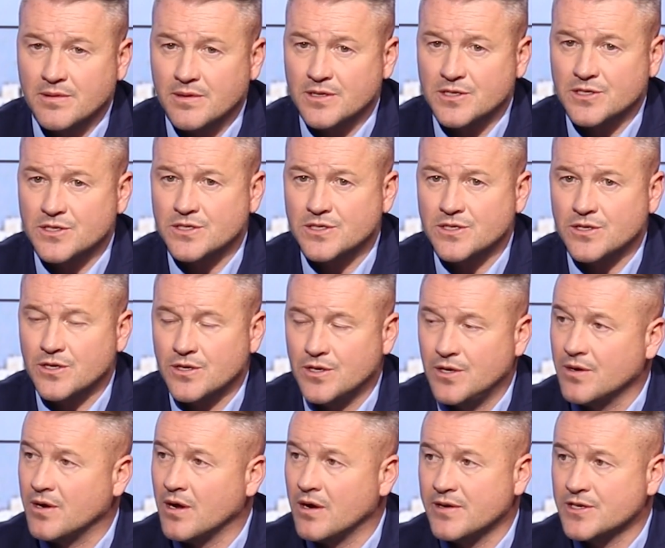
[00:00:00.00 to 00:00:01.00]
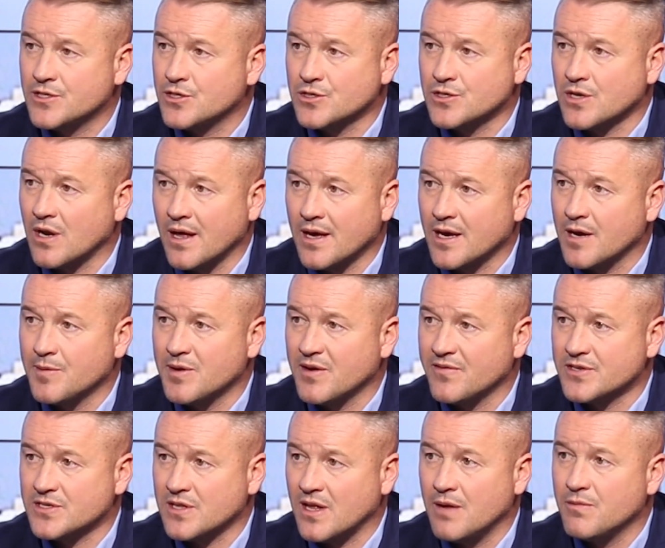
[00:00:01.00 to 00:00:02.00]
because Hugo Lloris doesn't like coming off
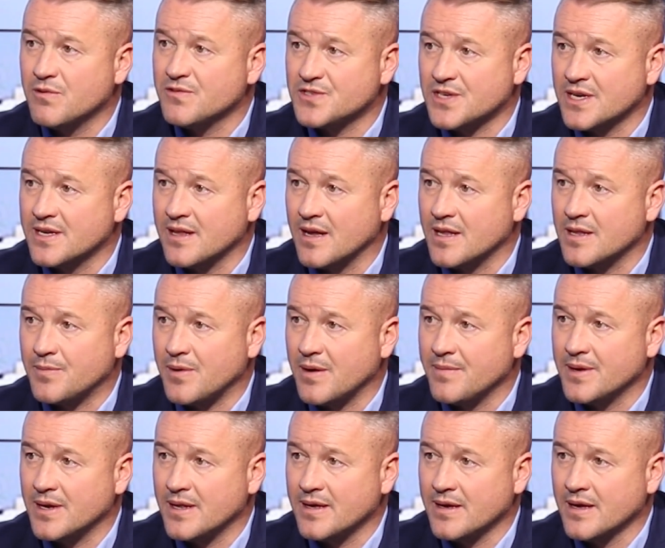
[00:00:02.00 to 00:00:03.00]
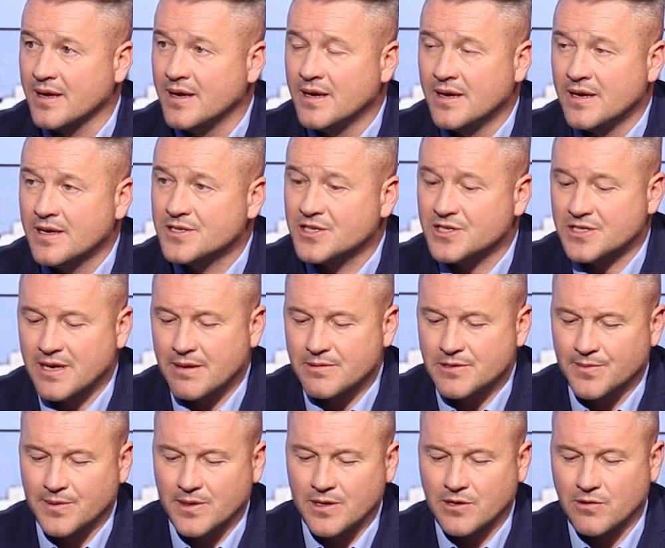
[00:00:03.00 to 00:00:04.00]
his line. We've seen that in the Premier League.
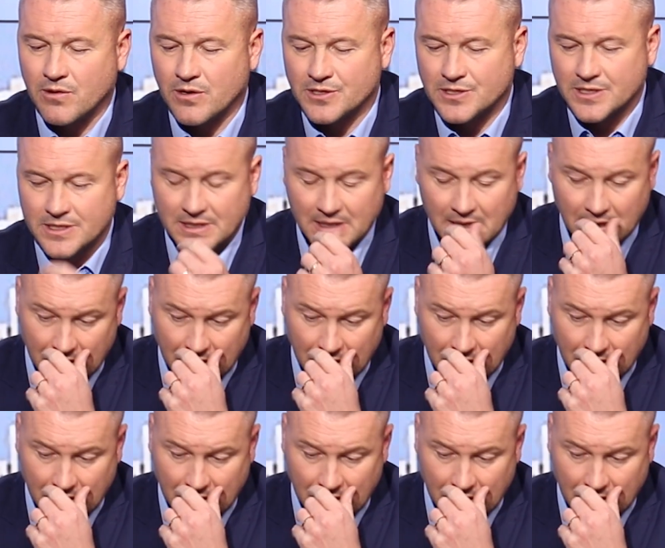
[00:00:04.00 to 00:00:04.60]
Susceptible at crosses.